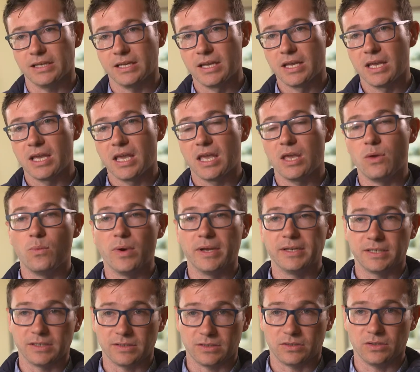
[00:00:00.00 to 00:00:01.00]
He, he
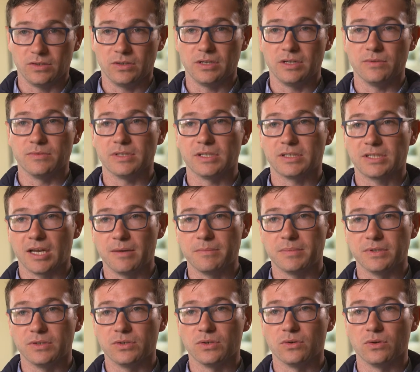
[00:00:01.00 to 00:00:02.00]
went to stud, he was a
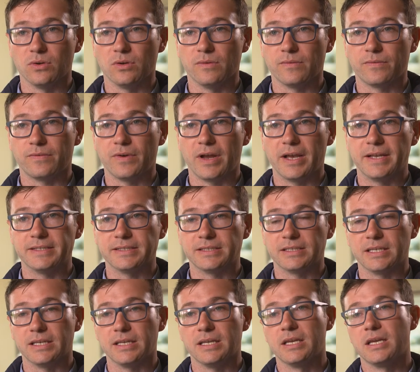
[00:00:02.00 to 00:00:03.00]
champion two year old in
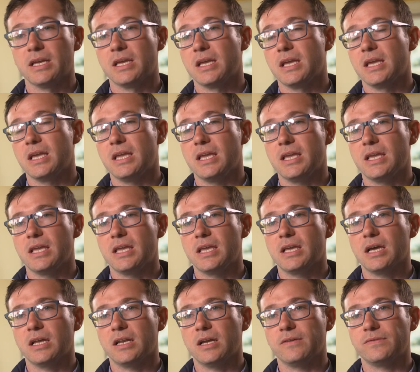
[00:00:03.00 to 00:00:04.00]
France. He he, he
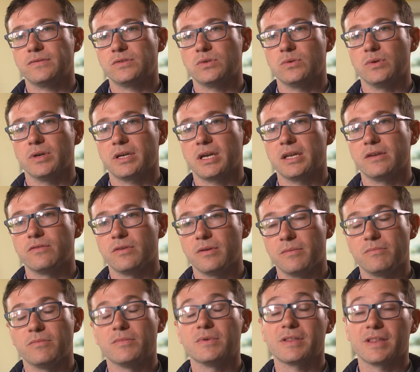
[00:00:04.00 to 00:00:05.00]
got off to a kind of
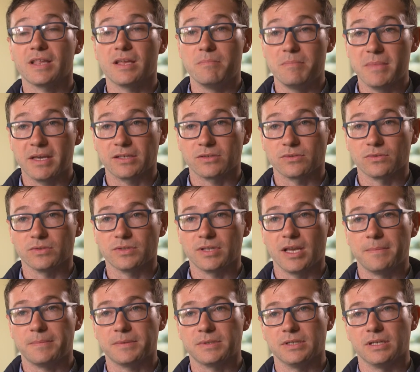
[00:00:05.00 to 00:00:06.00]
a we'd say a mixed
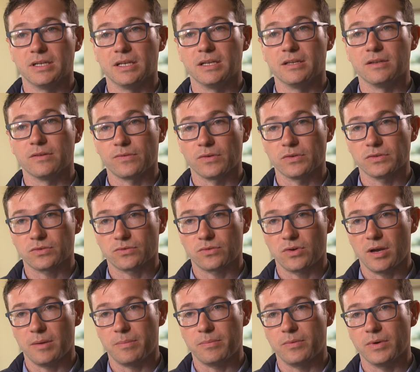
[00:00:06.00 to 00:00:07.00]
reception, and his first
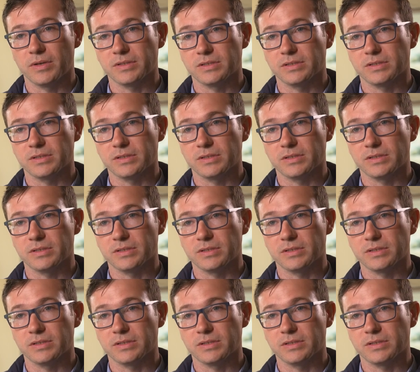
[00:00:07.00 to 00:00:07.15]
crop